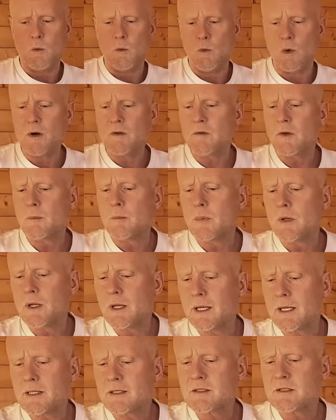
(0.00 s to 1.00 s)
One of
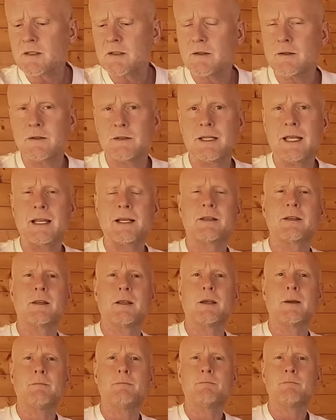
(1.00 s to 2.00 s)
them is that
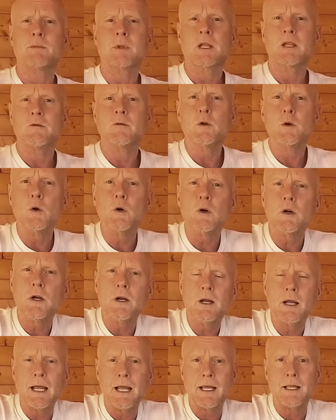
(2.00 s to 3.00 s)
if you
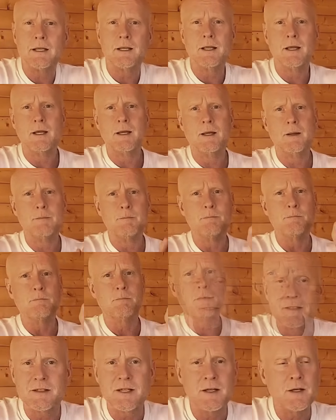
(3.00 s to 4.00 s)
look at
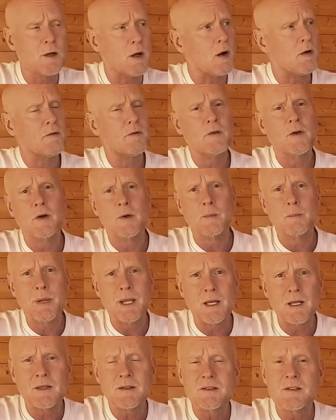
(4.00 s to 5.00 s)
a tin of
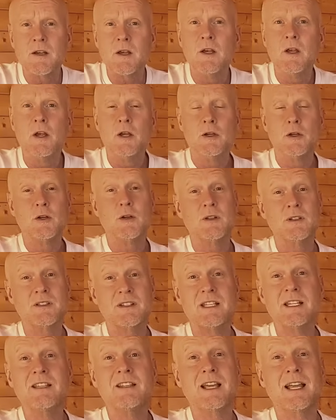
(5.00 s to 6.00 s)
pellets, you can
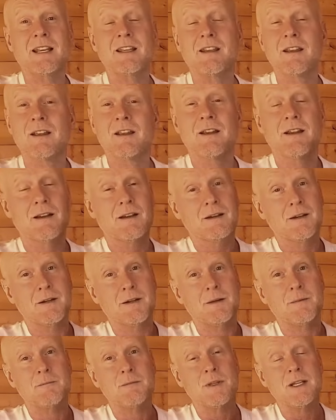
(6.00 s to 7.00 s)
see that
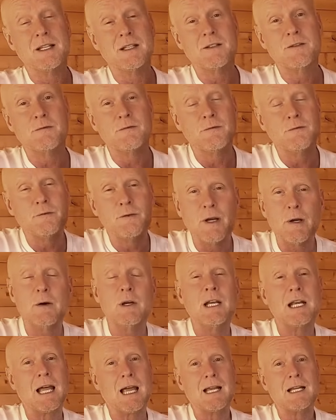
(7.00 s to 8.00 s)
it's
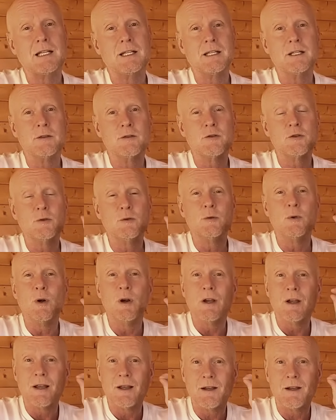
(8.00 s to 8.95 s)
very likely to